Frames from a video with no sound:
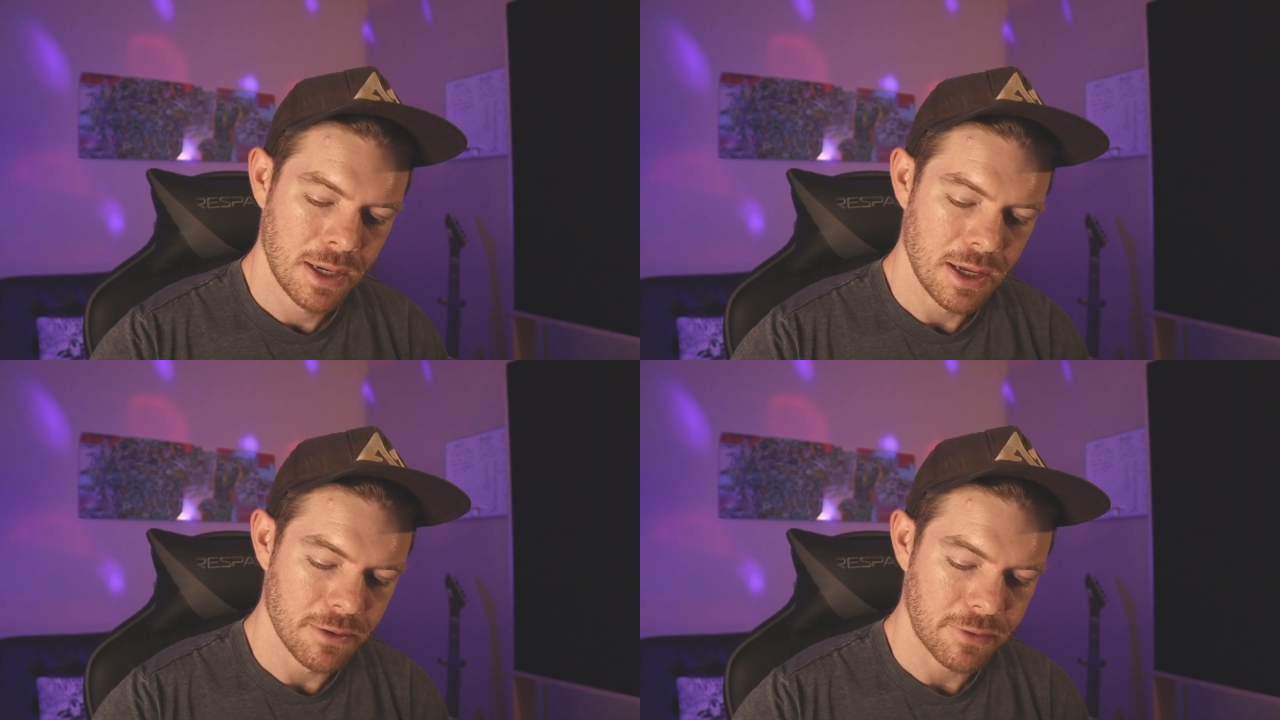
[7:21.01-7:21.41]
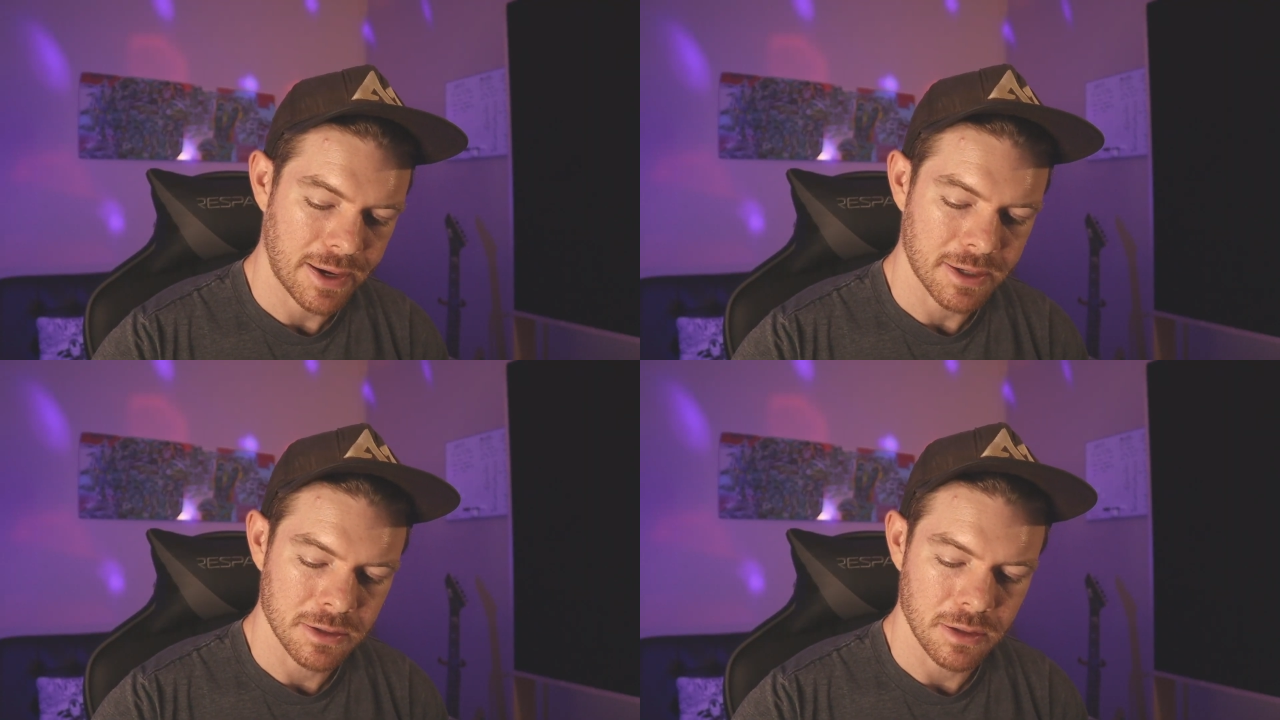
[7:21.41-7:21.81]
if
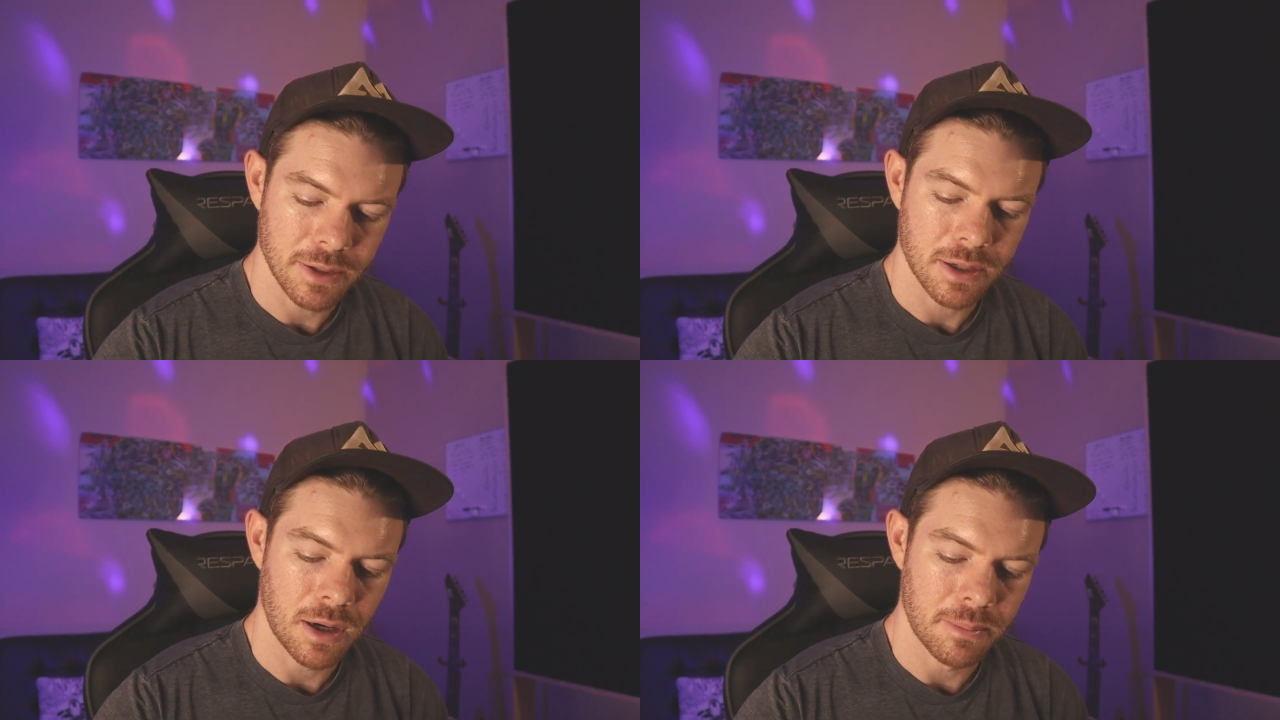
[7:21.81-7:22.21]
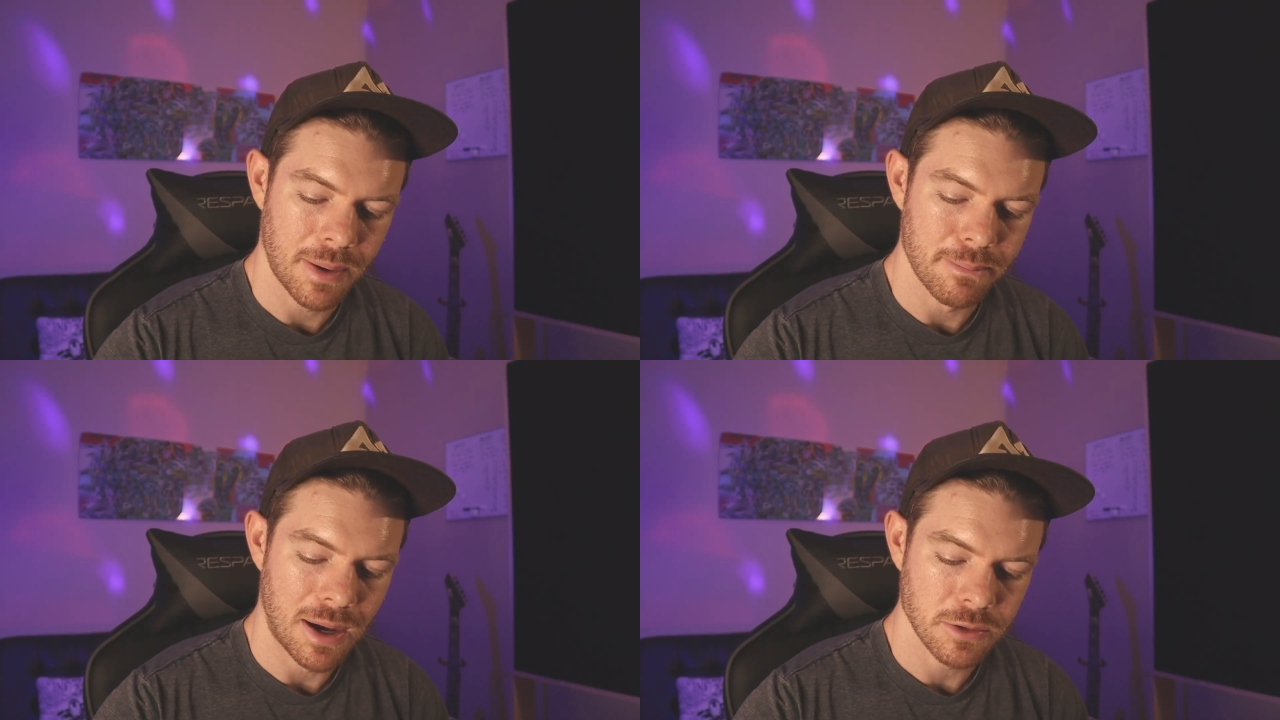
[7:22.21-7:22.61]
I click on my
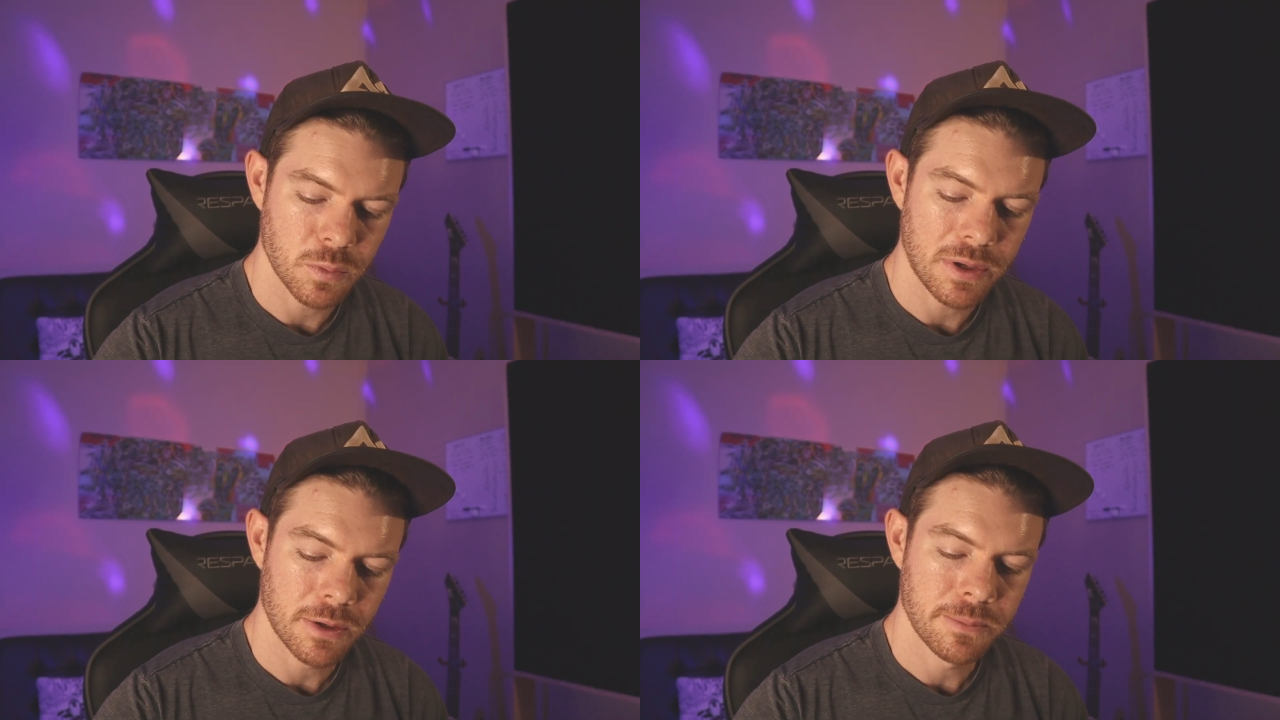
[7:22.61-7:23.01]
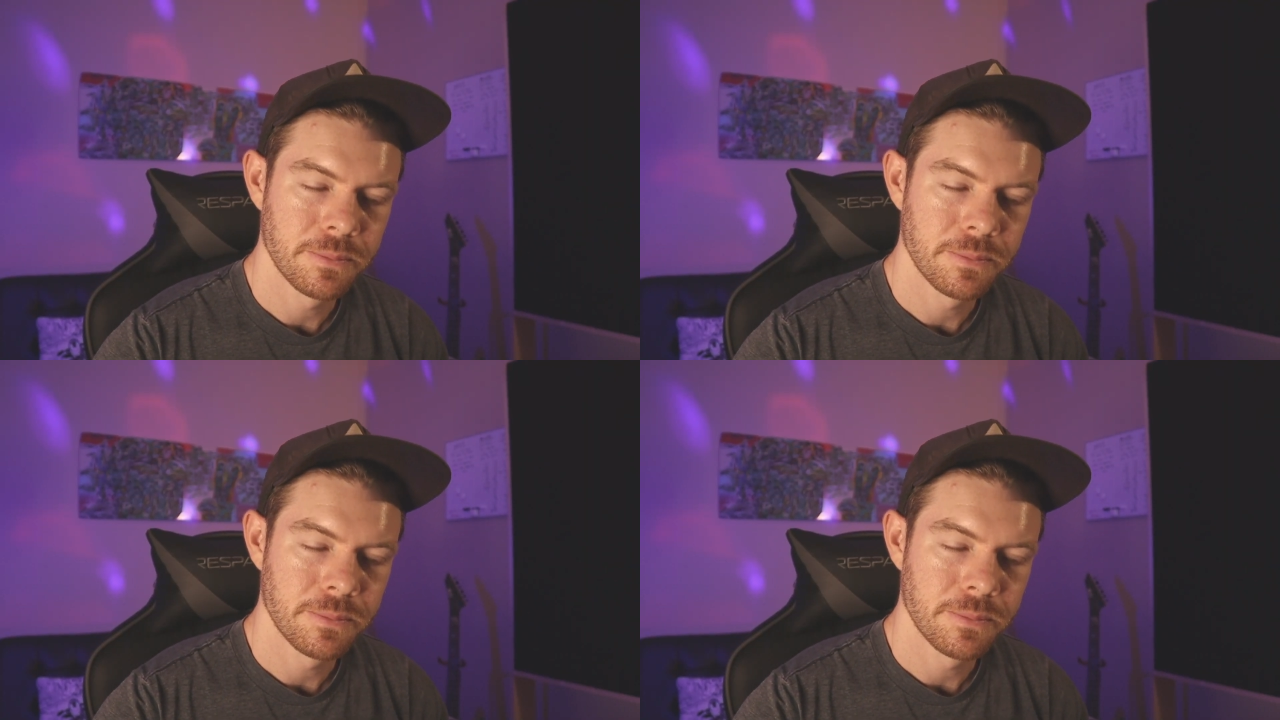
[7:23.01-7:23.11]
mouse wheel,